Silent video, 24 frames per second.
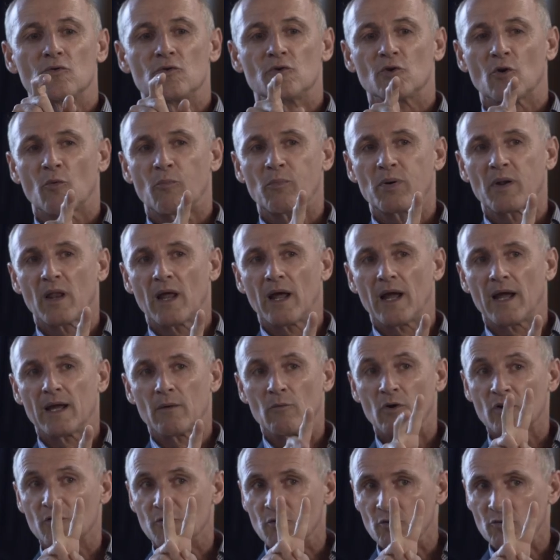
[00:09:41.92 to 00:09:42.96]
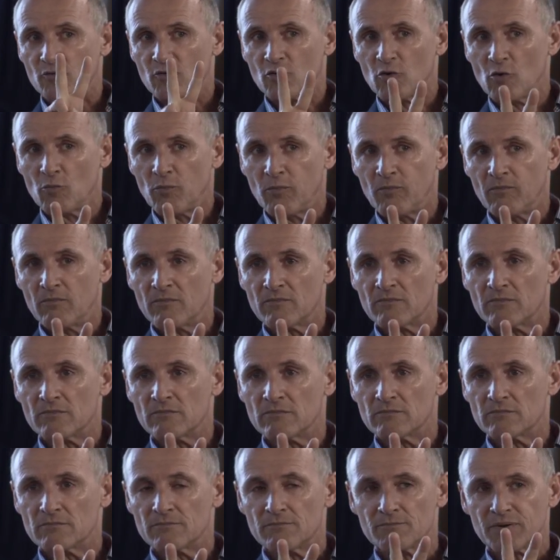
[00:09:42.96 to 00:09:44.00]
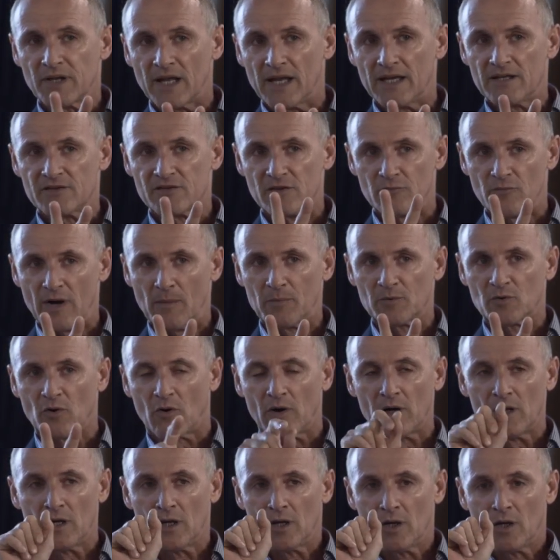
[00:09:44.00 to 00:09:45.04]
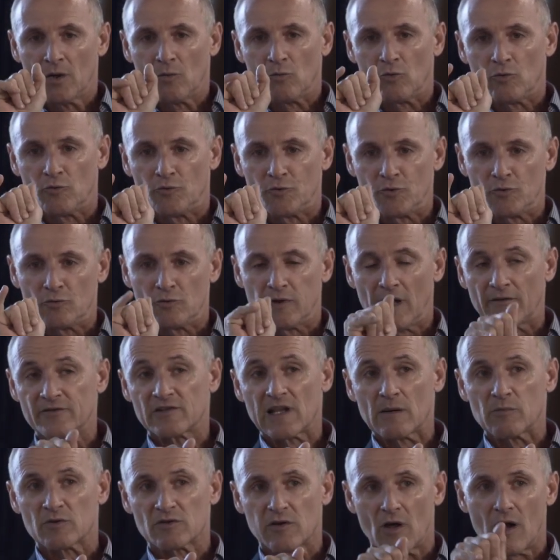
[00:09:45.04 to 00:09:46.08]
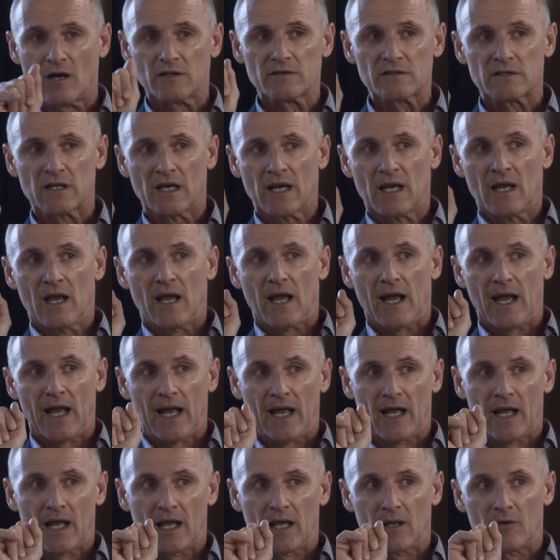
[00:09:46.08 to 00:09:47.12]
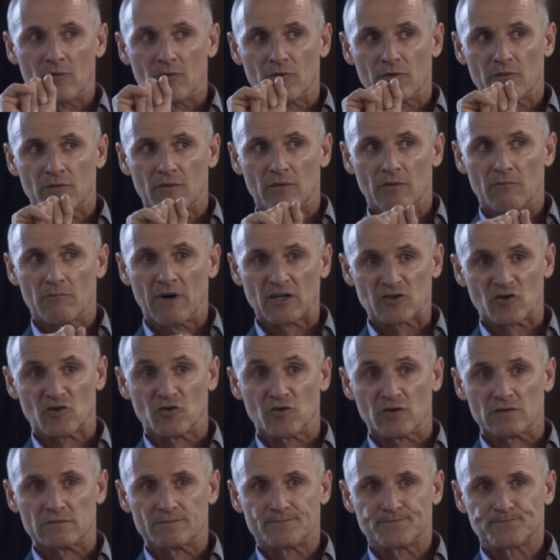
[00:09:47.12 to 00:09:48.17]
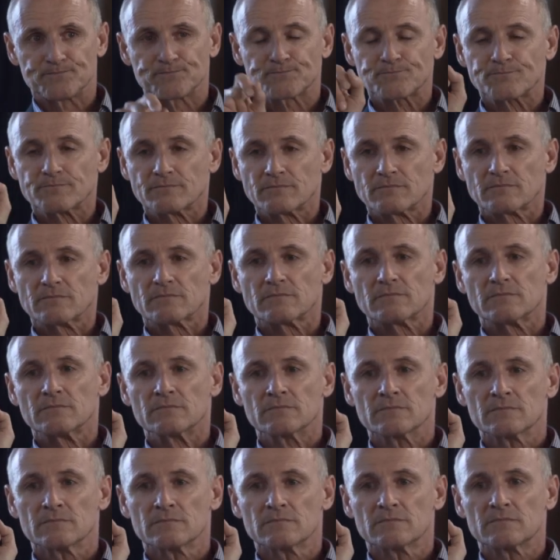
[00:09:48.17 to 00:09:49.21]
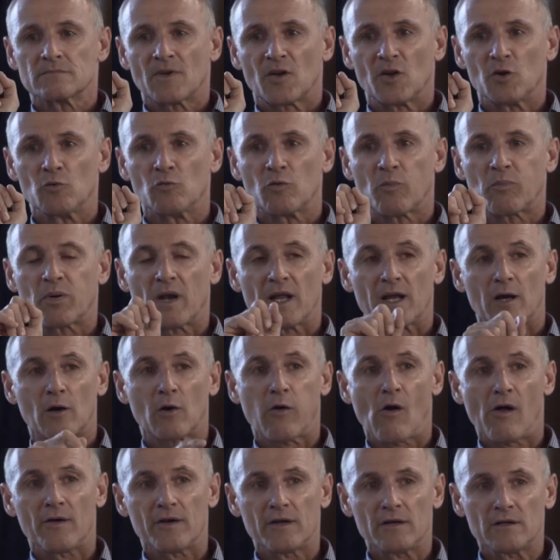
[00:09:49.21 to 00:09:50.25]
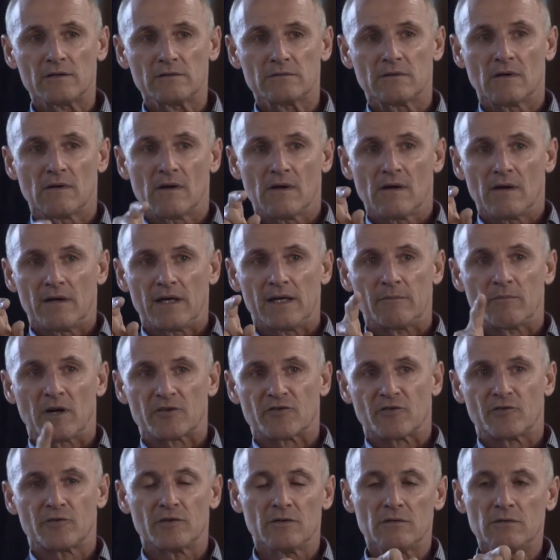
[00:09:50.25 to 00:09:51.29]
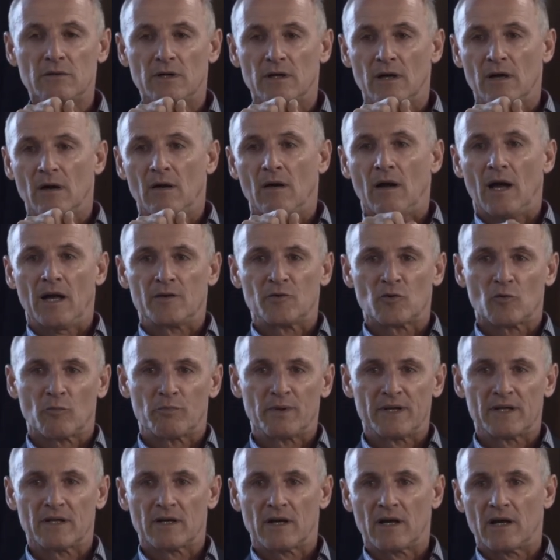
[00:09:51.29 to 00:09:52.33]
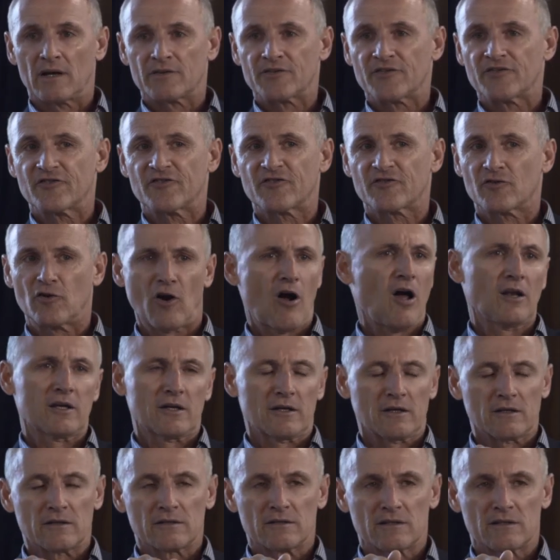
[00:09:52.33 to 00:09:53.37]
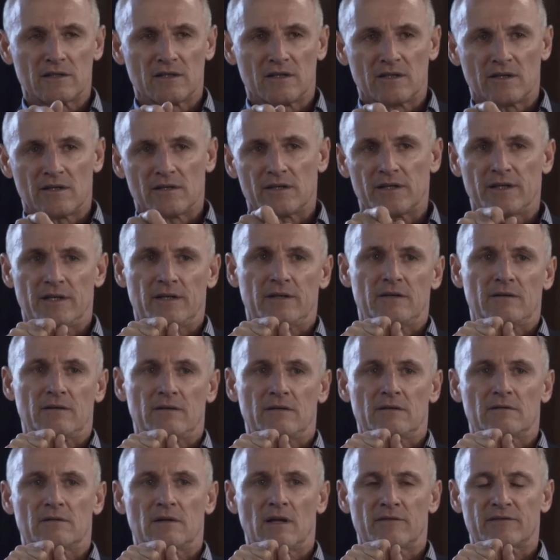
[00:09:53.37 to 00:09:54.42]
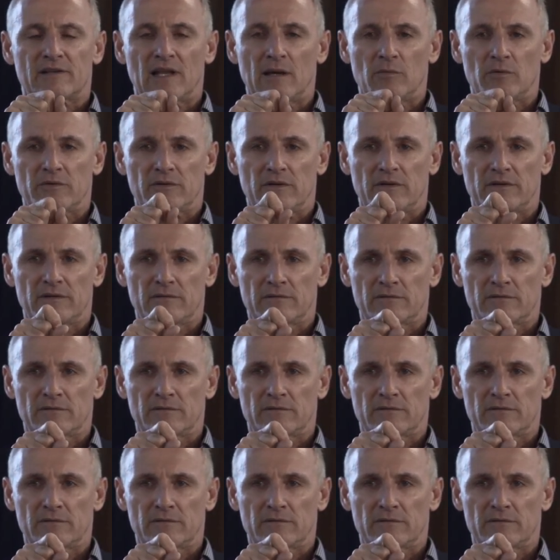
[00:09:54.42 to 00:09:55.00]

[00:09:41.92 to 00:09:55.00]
you'll play, we'll do two plays in repertory. We'll do Love's Labour's Lost and Much Ado. You will play Claudio in Much Ado, and you'll be a scholar in Love's Labour's.